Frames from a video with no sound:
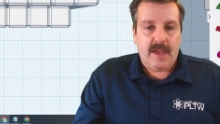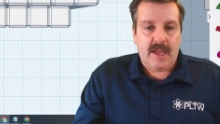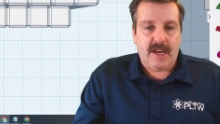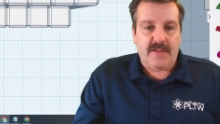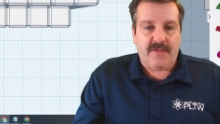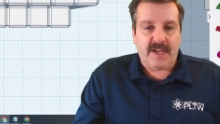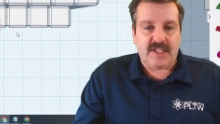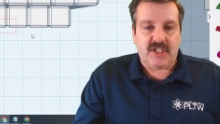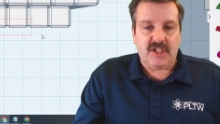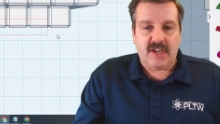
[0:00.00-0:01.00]
And if I
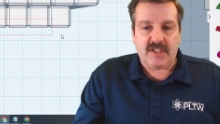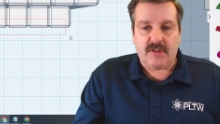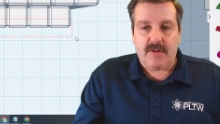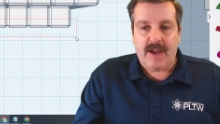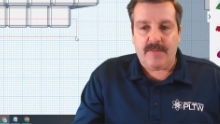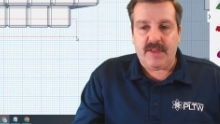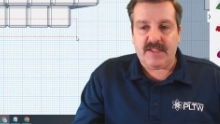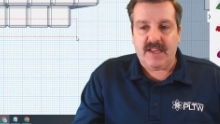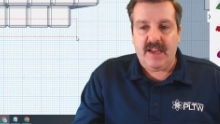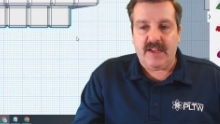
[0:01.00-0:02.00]
just grab
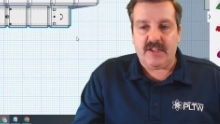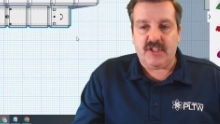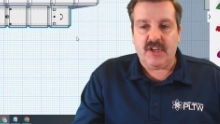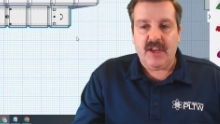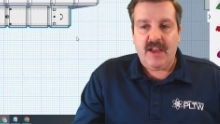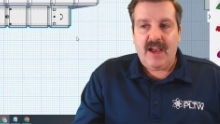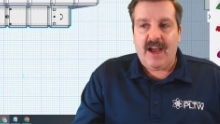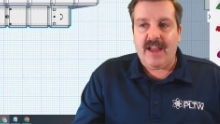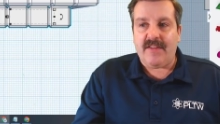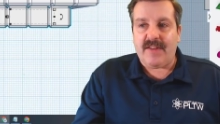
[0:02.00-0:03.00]
this edge,
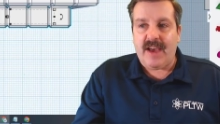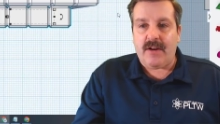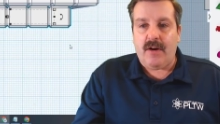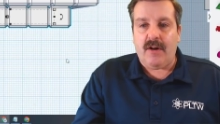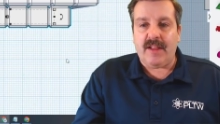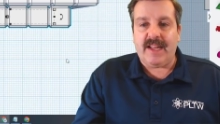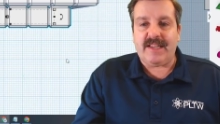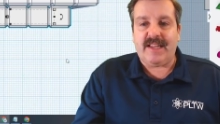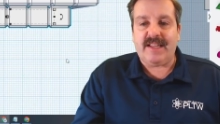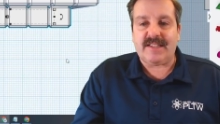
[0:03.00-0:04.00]
I have got all
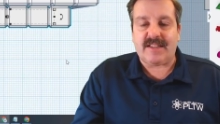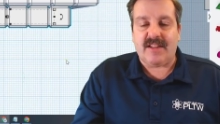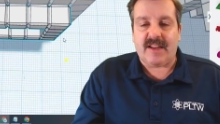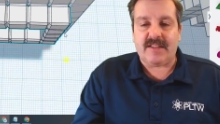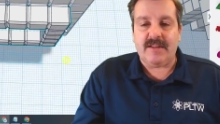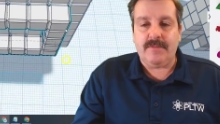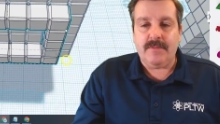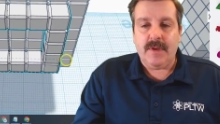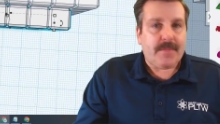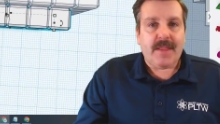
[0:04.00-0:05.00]
eighteen selected.
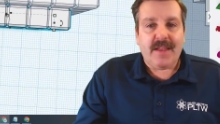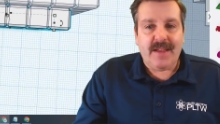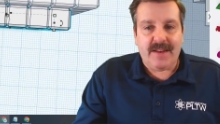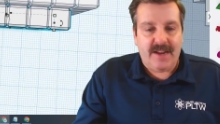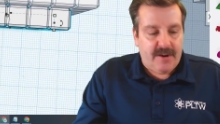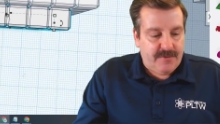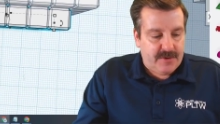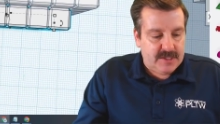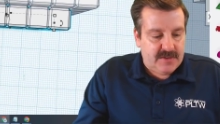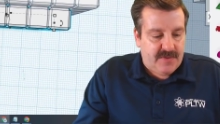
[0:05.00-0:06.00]
And now,
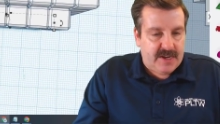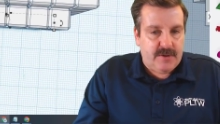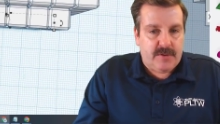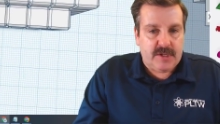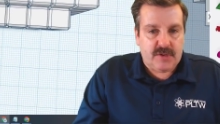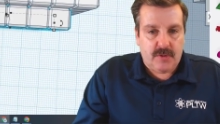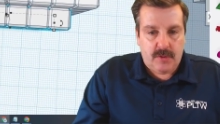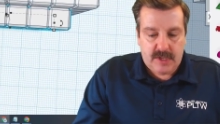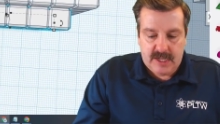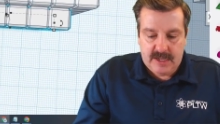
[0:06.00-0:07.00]
friends, if I do Control
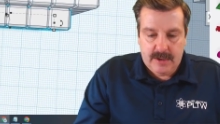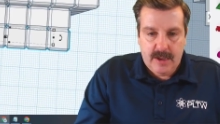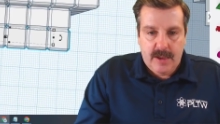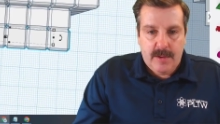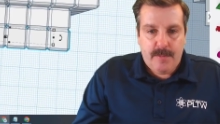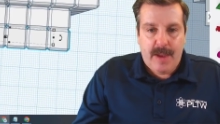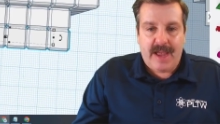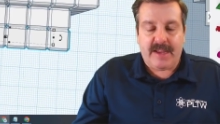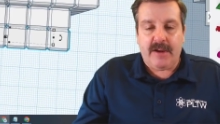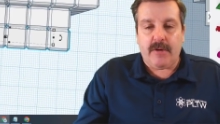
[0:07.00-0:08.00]
D,
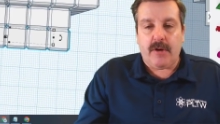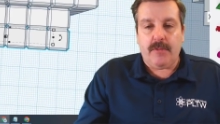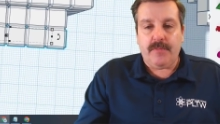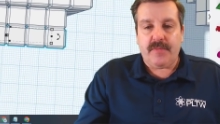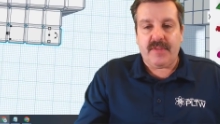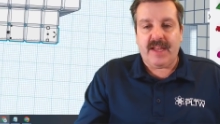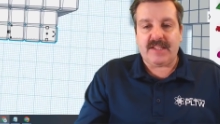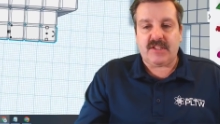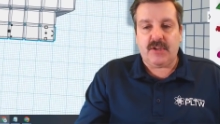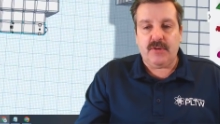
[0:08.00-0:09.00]
back arrow,
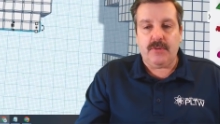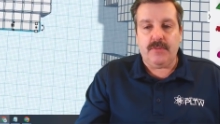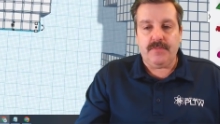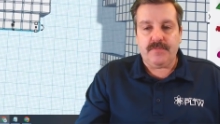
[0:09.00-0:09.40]
that's two.